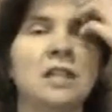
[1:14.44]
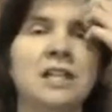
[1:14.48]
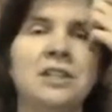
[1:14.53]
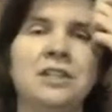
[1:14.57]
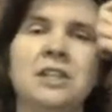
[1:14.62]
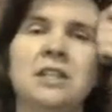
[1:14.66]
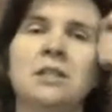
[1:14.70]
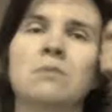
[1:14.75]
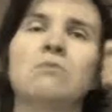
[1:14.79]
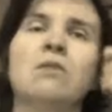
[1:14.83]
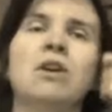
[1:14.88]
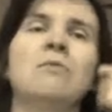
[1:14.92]
at
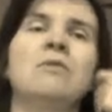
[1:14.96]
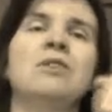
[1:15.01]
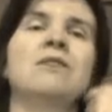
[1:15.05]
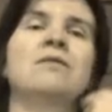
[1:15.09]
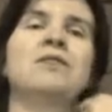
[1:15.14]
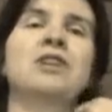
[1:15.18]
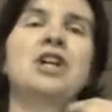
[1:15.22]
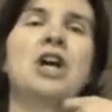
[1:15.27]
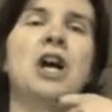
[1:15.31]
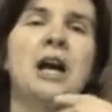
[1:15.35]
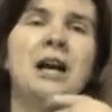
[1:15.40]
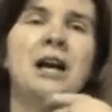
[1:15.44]
this moment
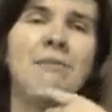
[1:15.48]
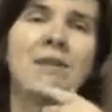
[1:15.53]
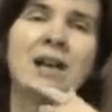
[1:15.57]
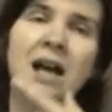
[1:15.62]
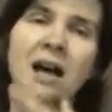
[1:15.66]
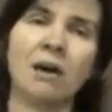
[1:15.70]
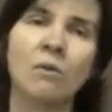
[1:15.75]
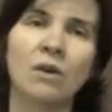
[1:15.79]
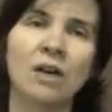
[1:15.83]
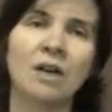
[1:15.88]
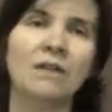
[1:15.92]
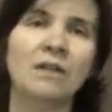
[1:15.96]
of time,
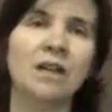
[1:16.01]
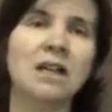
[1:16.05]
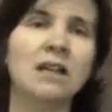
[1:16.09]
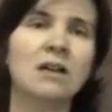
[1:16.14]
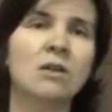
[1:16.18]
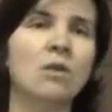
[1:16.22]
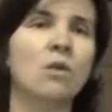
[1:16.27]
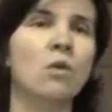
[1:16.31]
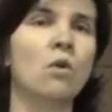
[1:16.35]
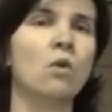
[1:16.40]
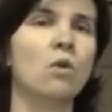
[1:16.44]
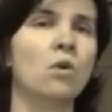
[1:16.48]
however,
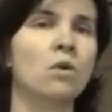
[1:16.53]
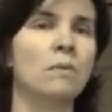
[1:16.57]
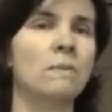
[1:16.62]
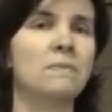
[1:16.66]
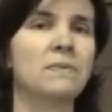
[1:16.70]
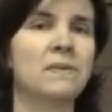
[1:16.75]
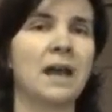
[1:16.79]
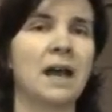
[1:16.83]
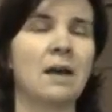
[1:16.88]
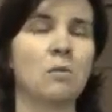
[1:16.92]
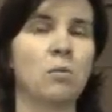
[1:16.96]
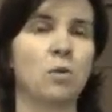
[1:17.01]
or
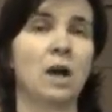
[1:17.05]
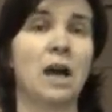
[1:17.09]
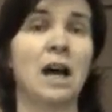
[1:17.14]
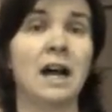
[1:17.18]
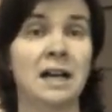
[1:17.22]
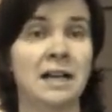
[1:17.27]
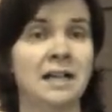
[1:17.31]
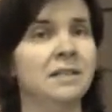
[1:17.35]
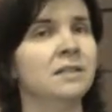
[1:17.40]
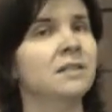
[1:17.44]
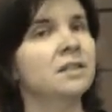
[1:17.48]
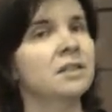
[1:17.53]
they
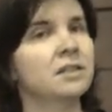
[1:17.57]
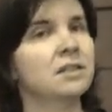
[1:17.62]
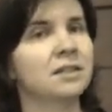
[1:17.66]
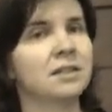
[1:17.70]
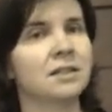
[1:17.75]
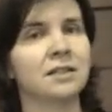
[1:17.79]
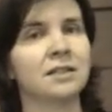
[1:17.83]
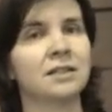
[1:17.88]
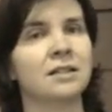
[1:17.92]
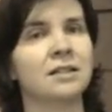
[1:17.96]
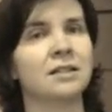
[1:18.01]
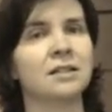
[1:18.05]
aren't,
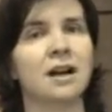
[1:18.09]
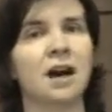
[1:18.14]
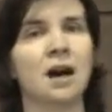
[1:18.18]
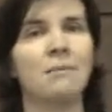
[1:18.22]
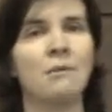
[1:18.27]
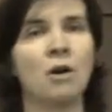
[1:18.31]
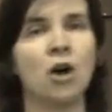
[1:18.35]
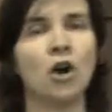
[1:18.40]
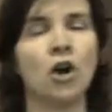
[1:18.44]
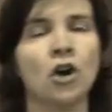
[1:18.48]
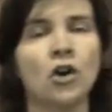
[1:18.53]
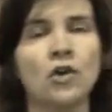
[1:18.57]
you know,
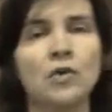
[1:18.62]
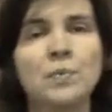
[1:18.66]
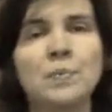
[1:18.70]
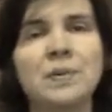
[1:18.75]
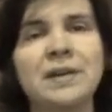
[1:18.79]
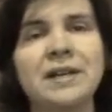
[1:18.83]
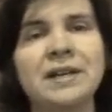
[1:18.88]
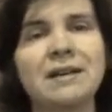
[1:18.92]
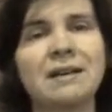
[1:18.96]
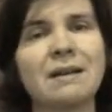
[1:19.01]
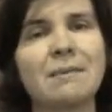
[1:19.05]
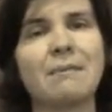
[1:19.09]
I'm
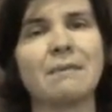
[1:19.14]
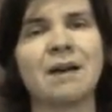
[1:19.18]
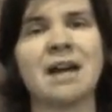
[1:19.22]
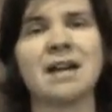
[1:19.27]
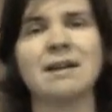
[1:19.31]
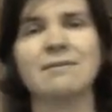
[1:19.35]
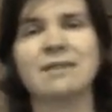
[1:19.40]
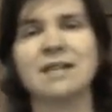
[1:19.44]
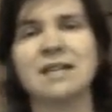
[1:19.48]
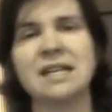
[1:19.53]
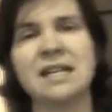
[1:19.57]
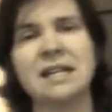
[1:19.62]
hoping
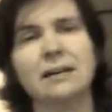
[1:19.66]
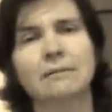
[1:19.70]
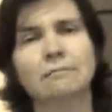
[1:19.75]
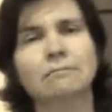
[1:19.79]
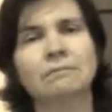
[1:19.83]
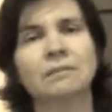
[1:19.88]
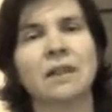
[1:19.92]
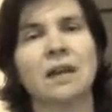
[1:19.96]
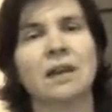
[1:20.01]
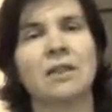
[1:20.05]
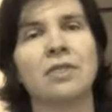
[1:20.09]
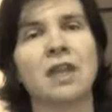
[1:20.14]
maybe
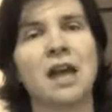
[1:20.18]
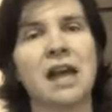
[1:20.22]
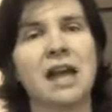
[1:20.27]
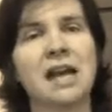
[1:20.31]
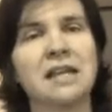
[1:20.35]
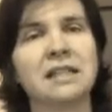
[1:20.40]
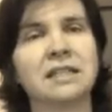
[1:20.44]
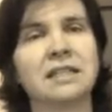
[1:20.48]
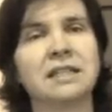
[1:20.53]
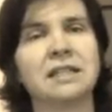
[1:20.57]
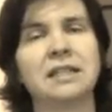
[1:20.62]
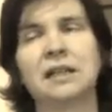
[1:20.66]

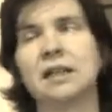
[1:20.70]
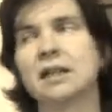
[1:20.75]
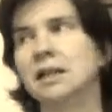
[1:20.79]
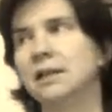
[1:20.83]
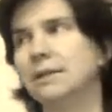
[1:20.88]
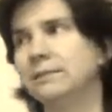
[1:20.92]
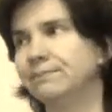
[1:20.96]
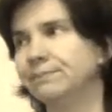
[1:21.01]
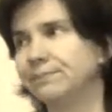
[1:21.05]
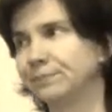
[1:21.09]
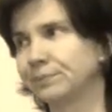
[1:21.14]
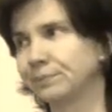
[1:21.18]
that if
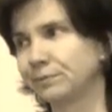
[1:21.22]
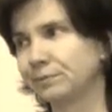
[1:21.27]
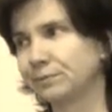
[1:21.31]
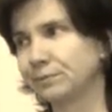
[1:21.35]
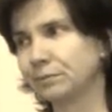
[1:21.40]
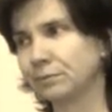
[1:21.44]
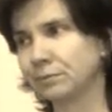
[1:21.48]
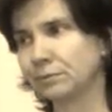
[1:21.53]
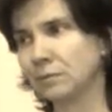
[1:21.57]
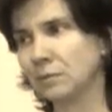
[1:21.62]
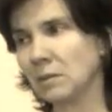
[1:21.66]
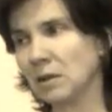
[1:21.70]

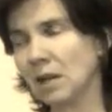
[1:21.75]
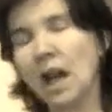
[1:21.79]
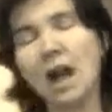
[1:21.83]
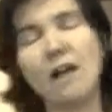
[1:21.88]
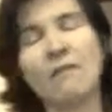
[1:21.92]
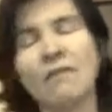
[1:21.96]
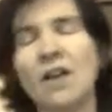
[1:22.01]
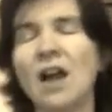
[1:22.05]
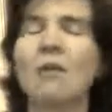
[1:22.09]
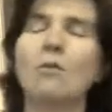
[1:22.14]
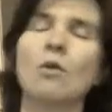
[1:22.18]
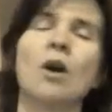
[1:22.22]

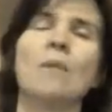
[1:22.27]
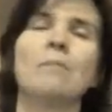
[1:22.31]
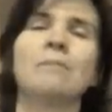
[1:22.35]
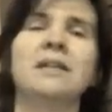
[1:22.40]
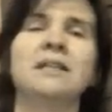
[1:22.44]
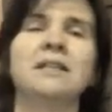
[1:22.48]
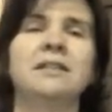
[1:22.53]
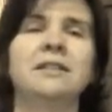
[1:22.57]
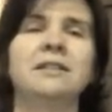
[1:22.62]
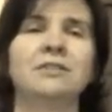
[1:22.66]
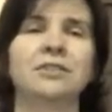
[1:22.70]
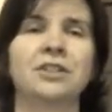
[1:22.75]
they want me
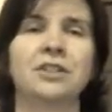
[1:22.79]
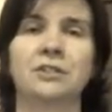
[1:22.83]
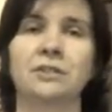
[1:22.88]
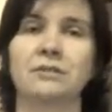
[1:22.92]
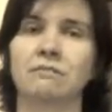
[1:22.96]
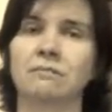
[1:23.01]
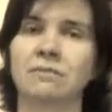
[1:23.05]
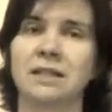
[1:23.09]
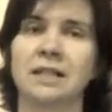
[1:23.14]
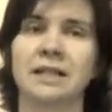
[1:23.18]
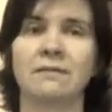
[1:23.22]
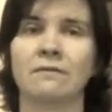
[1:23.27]
still
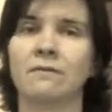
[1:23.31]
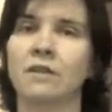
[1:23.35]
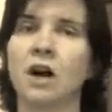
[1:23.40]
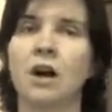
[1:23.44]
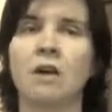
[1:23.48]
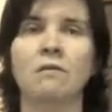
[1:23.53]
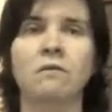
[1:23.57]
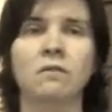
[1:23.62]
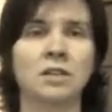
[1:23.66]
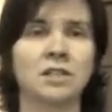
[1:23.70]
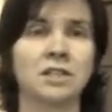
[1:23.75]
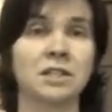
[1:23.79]
to get
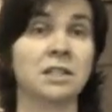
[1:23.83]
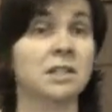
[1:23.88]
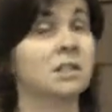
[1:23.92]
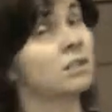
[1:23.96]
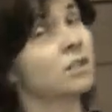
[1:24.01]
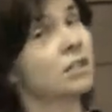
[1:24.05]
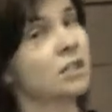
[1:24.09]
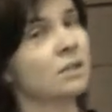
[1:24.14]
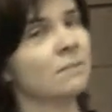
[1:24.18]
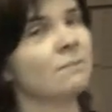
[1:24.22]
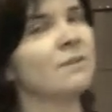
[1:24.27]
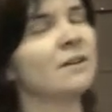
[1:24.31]
involved, which is
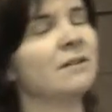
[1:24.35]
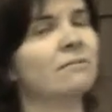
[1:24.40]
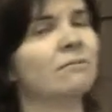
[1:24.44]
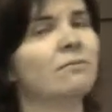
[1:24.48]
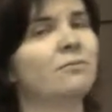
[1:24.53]
good,